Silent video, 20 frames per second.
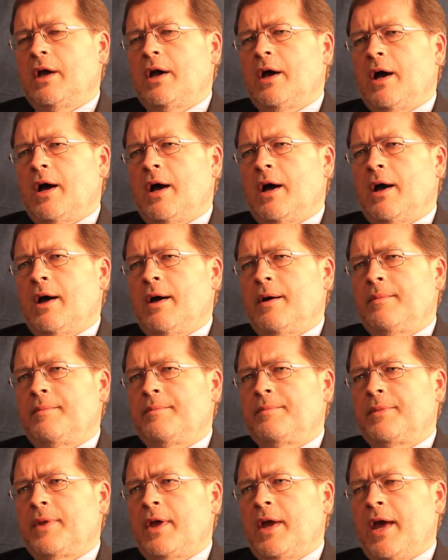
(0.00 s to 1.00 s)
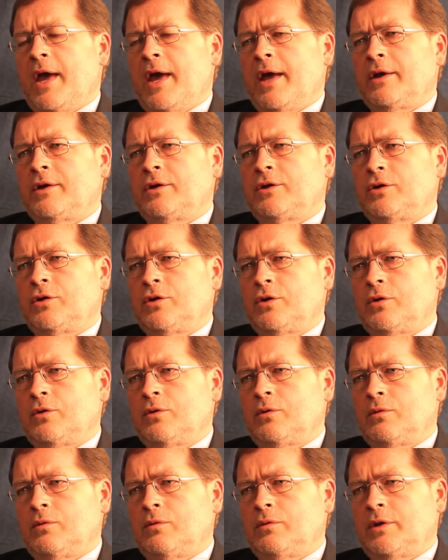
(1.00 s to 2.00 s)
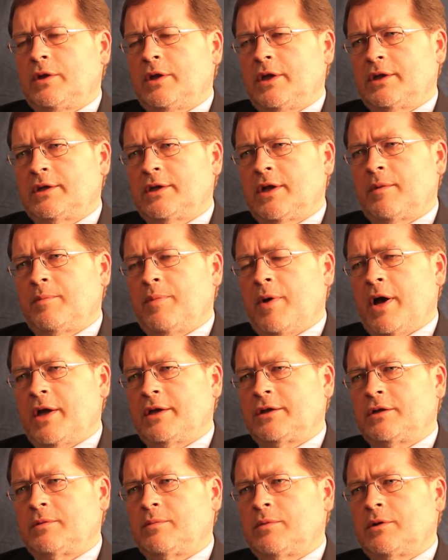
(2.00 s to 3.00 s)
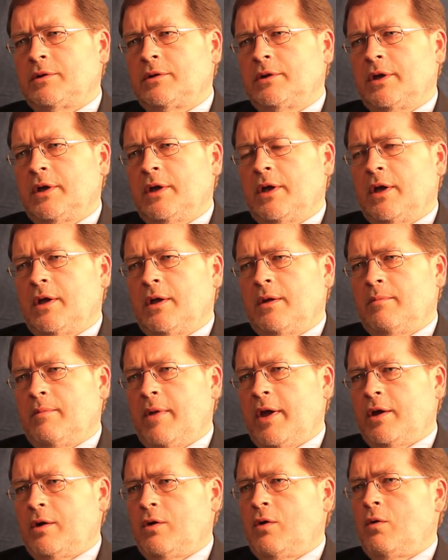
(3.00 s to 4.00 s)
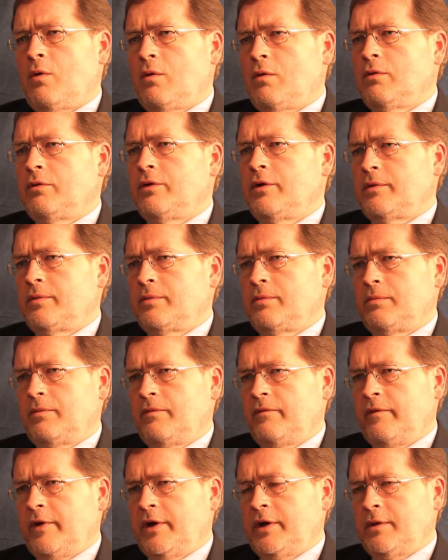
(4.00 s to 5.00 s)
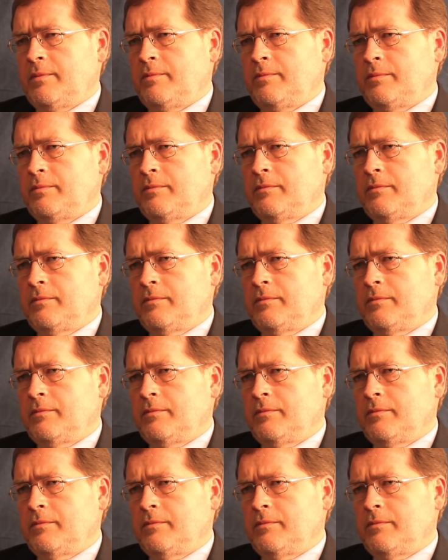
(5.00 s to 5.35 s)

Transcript: Um, and to, to the extent possible, make whole the victim